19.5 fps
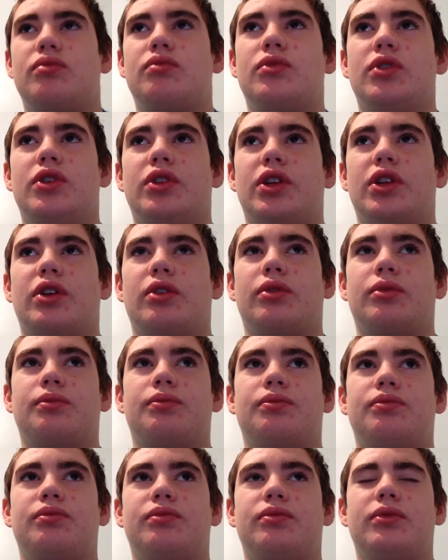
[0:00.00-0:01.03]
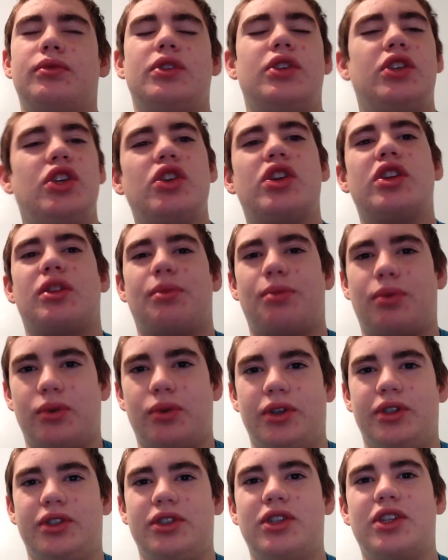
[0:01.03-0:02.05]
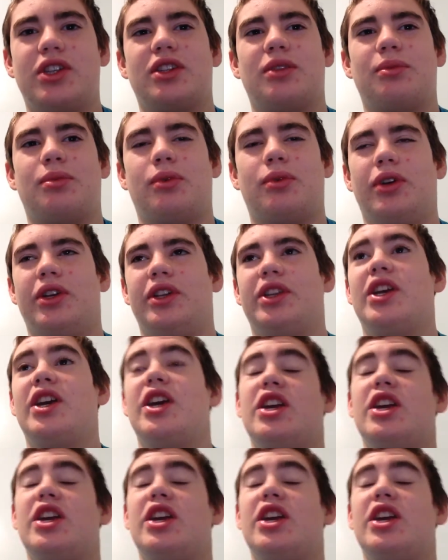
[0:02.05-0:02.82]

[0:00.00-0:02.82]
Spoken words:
You know, you get the point. You get the point.